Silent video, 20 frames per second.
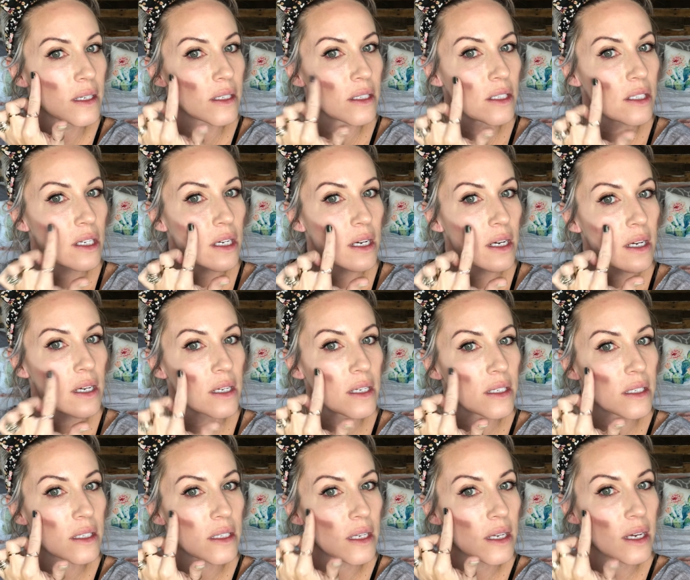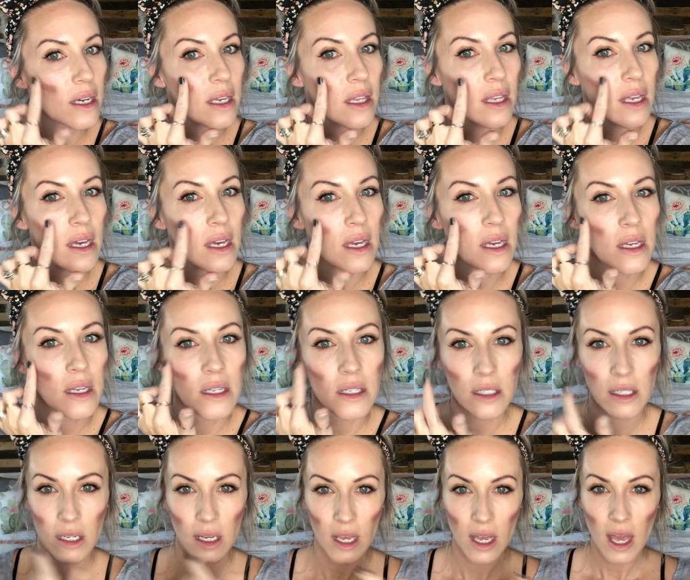Just like
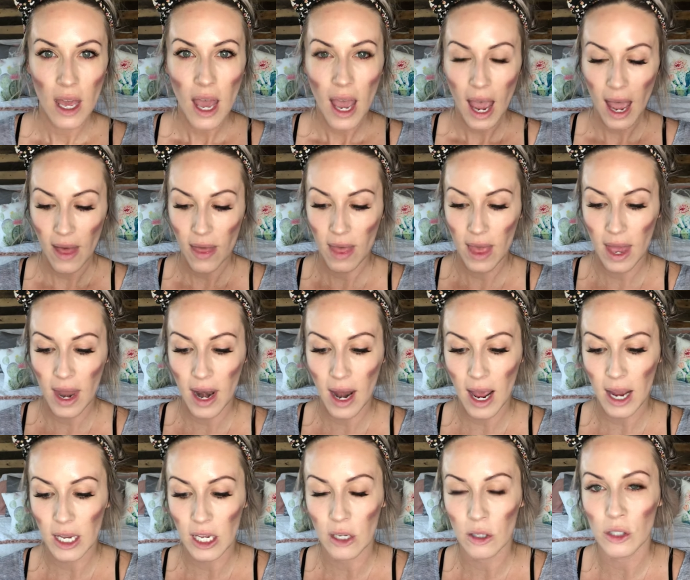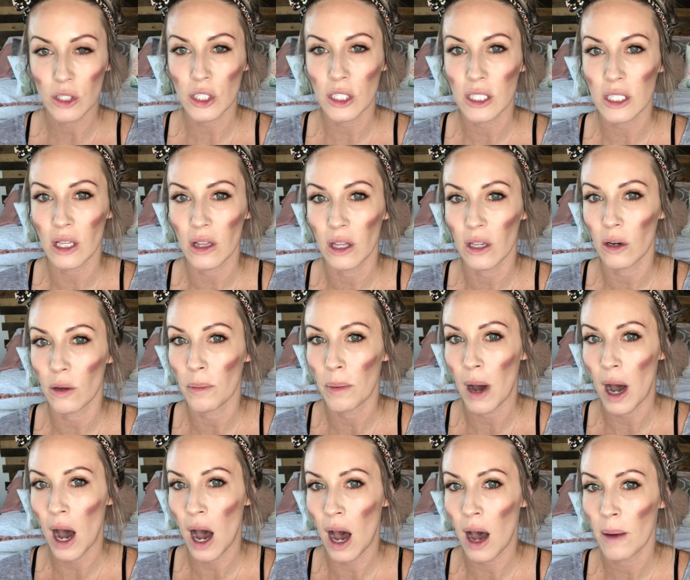that. And then I use just a little
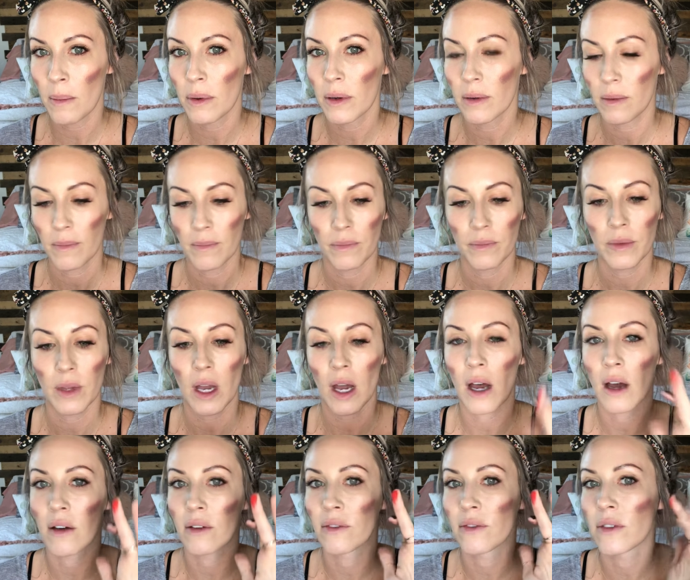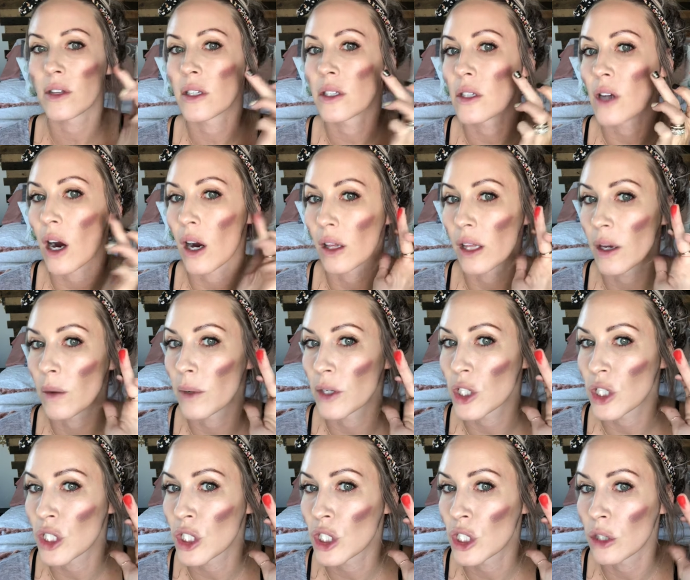pop of the Scarlet, which
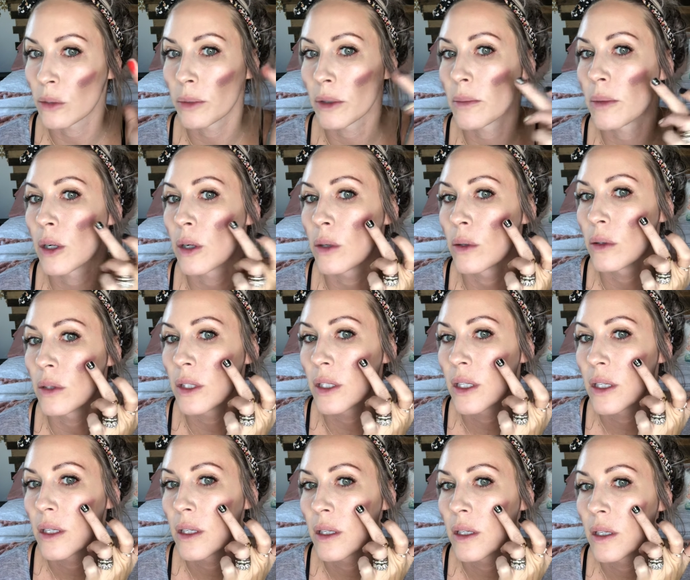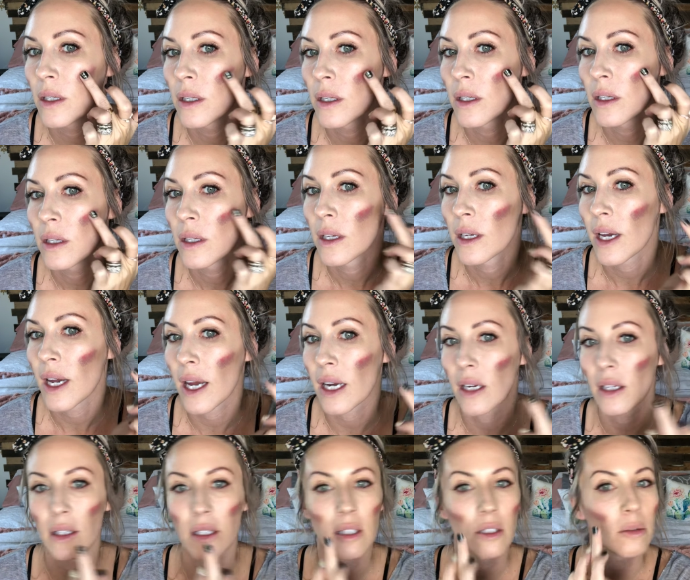is super bold, and
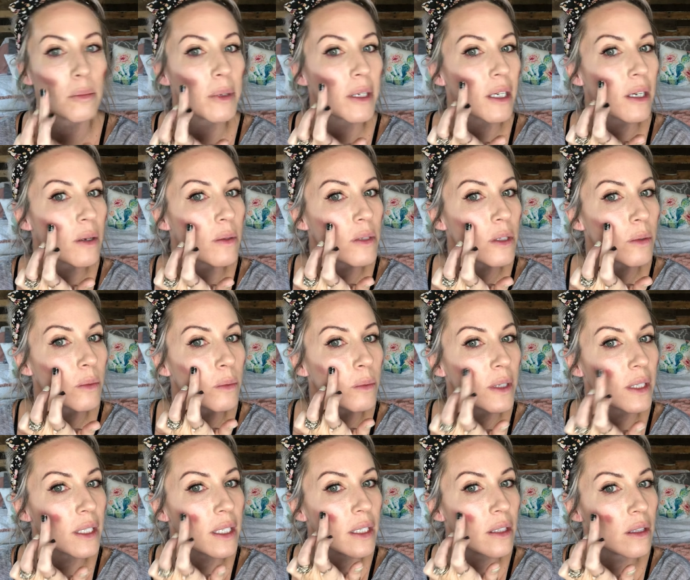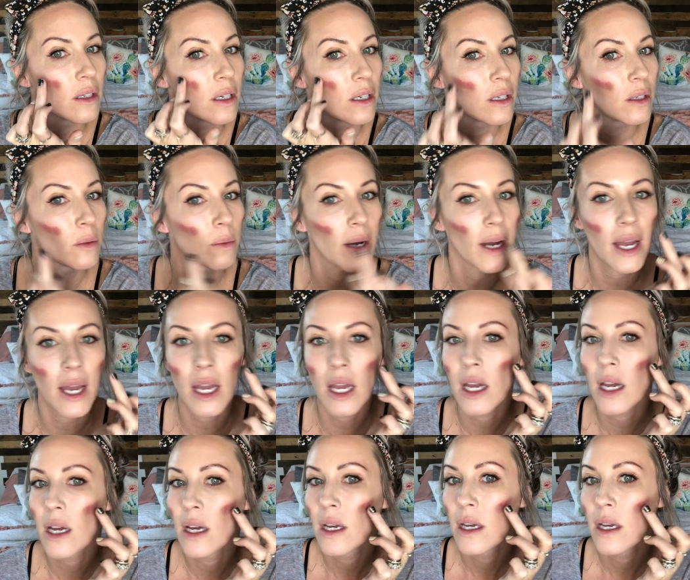a little bit goes a really long way.